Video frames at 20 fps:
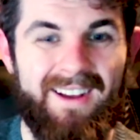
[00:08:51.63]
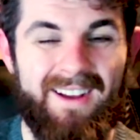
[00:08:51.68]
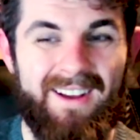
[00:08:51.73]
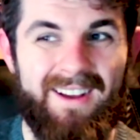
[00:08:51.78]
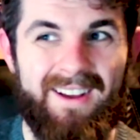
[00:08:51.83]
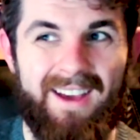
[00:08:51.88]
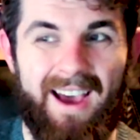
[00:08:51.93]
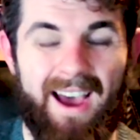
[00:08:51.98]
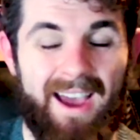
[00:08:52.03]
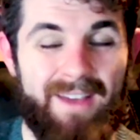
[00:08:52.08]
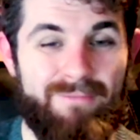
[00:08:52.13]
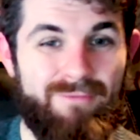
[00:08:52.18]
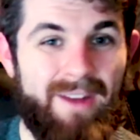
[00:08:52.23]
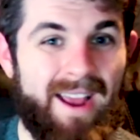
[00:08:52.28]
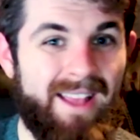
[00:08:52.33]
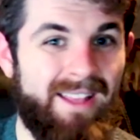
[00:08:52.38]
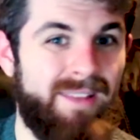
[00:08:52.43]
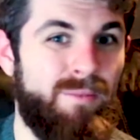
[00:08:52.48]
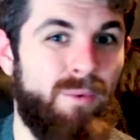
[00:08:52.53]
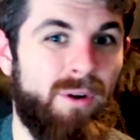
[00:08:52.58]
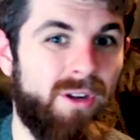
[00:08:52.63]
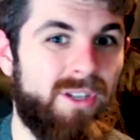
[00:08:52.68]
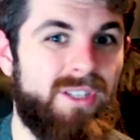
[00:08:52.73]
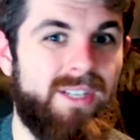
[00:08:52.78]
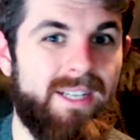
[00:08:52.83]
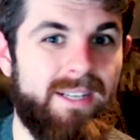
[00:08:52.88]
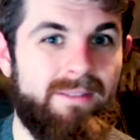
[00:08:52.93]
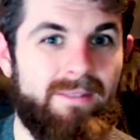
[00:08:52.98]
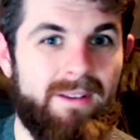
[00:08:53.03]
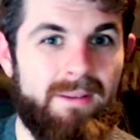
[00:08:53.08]
I rarely watch
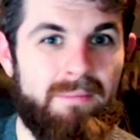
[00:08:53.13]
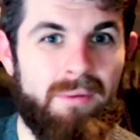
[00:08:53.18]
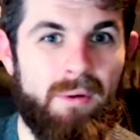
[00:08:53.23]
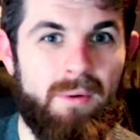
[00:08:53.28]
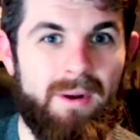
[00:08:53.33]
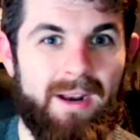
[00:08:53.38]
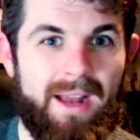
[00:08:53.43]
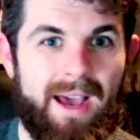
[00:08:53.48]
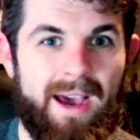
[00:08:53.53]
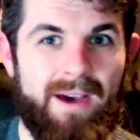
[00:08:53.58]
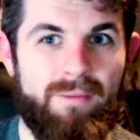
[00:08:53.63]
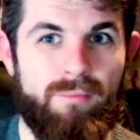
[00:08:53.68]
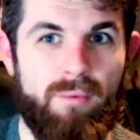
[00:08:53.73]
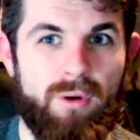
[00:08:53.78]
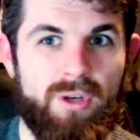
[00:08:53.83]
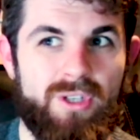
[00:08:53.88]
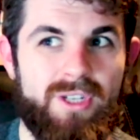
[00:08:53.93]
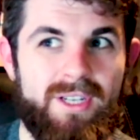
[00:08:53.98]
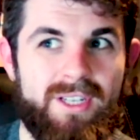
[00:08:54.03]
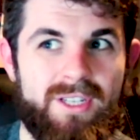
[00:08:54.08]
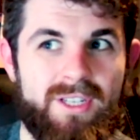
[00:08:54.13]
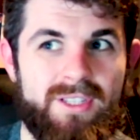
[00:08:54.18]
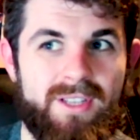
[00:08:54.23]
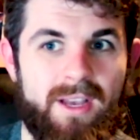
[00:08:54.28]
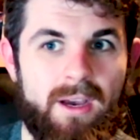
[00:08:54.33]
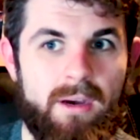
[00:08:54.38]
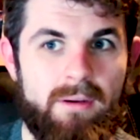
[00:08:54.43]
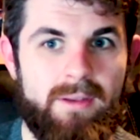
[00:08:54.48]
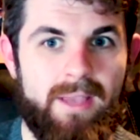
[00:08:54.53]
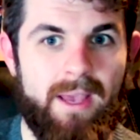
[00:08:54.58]
TV, but when I have watched it, it's just like,
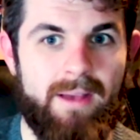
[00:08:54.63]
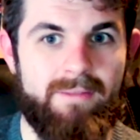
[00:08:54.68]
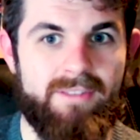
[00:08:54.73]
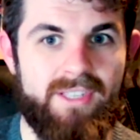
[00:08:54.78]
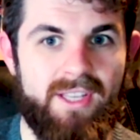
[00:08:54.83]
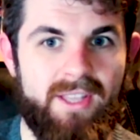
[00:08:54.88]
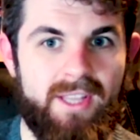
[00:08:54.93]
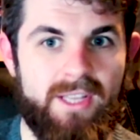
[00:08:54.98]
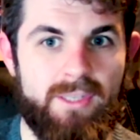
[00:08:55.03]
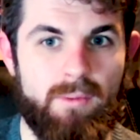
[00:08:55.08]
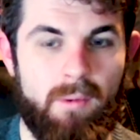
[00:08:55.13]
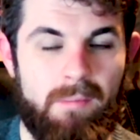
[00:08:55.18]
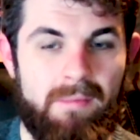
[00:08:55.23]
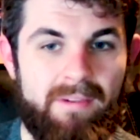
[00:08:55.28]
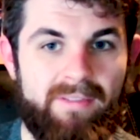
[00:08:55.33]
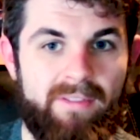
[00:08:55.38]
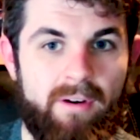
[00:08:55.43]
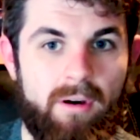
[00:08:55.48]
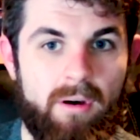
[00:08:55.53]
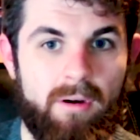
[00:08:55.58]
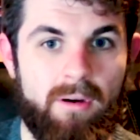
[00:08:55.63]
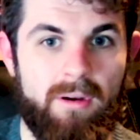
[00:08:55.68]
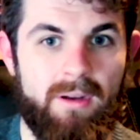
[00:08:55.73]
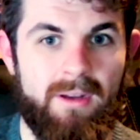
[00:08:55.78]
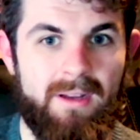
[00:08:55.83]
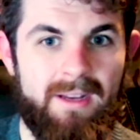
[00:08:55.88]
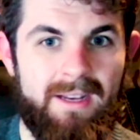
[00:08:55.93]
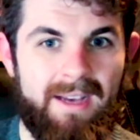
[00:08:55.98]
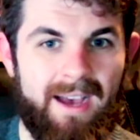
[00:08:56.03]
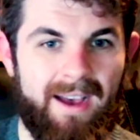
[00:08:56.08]
oh yeah, I've seen this one before.
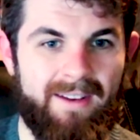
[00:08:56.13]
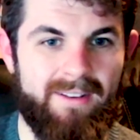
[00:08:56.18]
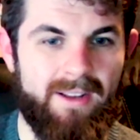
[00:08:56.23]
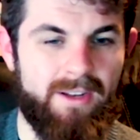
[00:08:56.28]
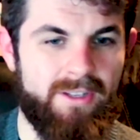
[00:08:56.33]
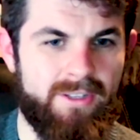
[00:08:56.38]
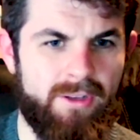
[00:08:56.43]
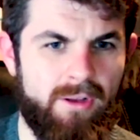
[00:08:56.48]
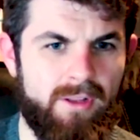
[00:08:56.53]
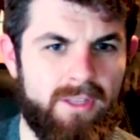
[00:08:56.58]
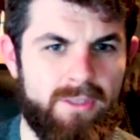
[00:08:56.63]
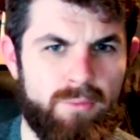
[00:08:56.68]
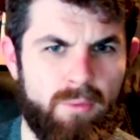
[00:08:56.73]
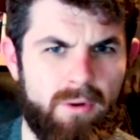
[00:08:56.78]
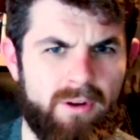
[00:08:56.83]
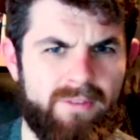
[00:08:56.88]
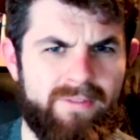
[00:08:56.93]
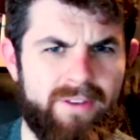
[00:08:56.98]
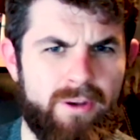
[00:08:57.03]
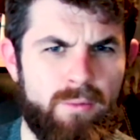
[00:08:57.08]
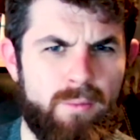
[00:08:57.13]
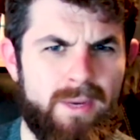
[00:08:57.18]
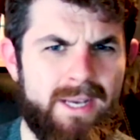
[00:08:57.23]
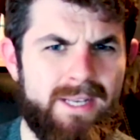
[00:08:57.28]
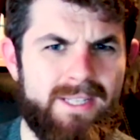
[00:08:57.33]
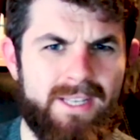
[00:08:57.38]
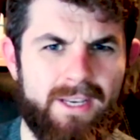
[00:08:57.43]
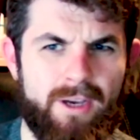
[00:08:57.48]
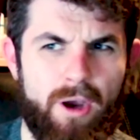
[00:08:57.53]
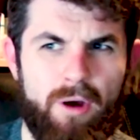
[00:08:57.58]
And I saw this one a few
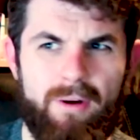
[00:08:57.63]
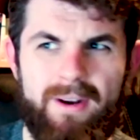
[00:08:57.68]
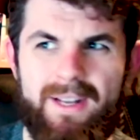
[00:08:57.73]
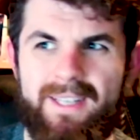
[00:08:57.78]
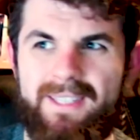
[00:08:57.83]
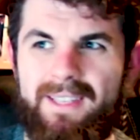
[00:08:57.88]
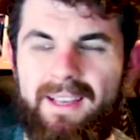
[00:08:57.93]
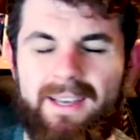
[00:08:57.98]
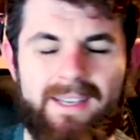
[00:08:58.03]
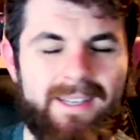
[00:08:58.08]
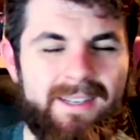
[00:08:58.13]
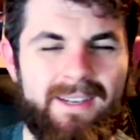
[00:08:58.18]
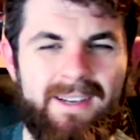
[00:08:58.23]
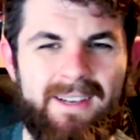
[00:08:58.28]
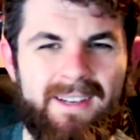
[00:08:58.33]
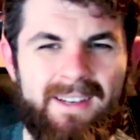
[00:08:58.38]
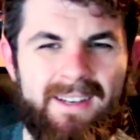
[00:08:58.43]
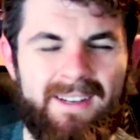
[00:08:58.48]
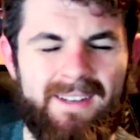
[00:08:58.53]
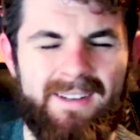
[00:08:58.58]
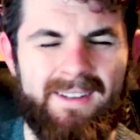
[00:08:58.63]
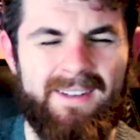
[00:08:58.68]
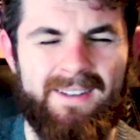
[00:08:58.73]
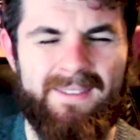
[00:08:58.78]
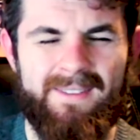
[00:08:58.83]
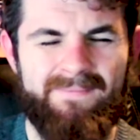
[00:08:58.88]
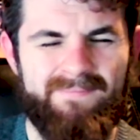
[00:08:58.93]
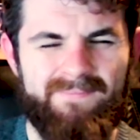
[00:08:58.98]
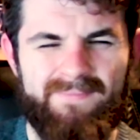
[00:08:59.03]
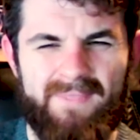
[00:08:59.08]
weeks ago, and it's like,
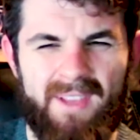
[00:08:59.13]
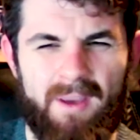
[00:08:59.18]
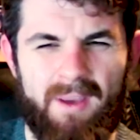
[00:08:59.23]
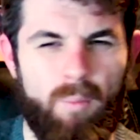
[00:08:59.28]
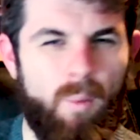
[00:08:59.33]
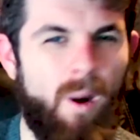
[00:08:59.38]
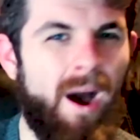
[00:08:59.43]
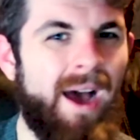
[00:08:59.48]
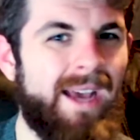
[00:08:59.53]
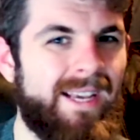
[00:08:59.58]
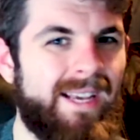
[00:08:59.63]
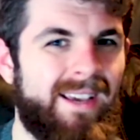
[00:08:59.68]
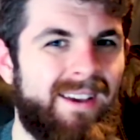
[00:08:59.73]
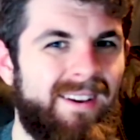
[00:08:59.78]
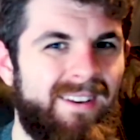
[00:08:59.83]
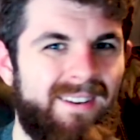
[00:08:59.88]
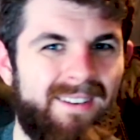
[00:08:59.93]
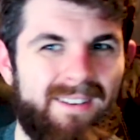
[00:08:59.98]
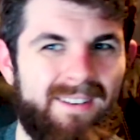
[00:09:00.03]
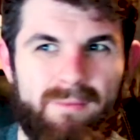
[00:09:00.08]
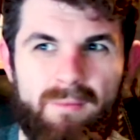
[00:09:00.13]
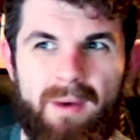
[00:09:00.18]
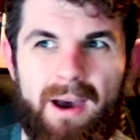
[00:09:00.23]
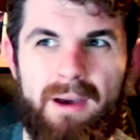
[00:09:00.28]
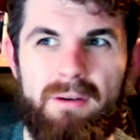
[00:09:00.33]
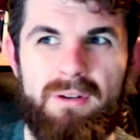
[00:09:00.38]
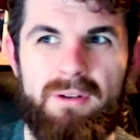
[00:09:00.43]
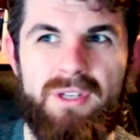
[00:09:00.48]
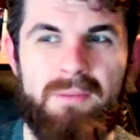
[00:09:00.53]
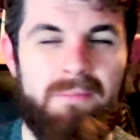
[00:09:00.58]
why? Why
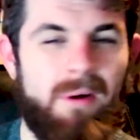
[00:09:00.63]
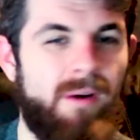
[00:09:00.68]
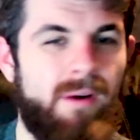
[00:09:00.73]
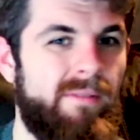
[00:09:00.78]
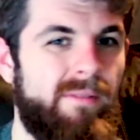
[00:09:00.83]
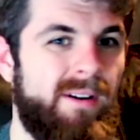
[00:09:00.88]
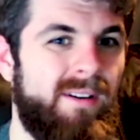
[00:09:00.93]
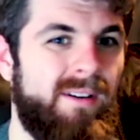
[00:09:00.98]
would you bother?